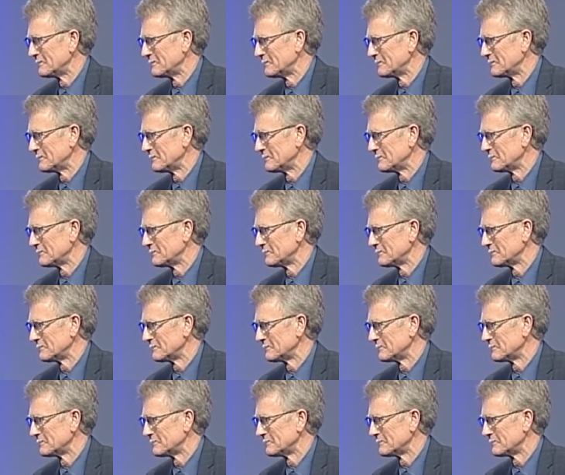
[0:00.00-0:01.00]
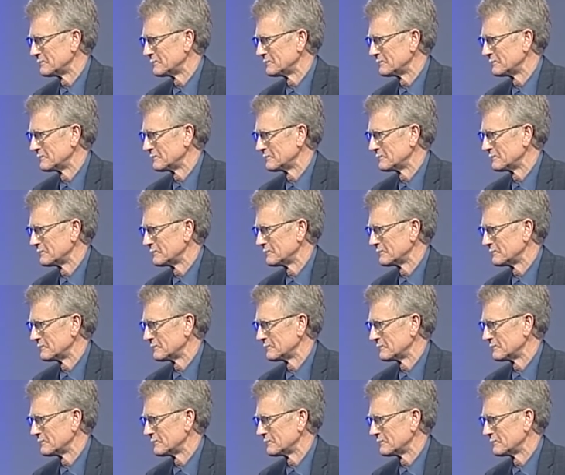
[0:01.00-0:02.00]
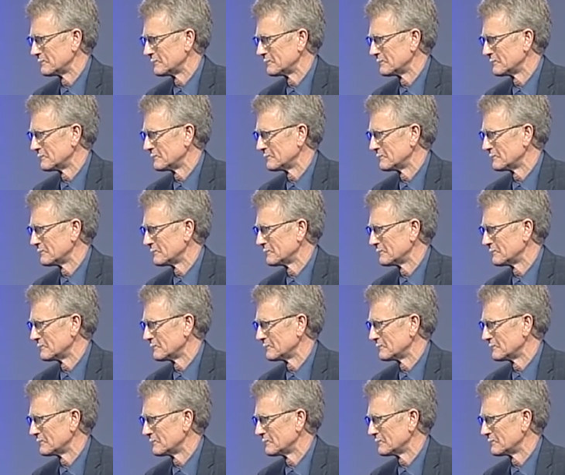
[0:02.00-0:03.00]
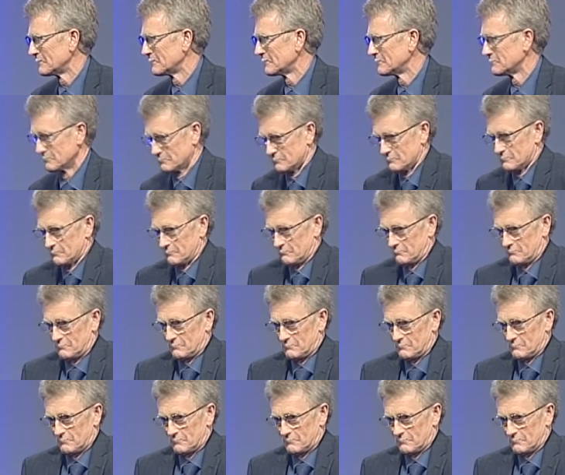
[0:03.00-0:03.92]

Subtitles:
Nobody speaks.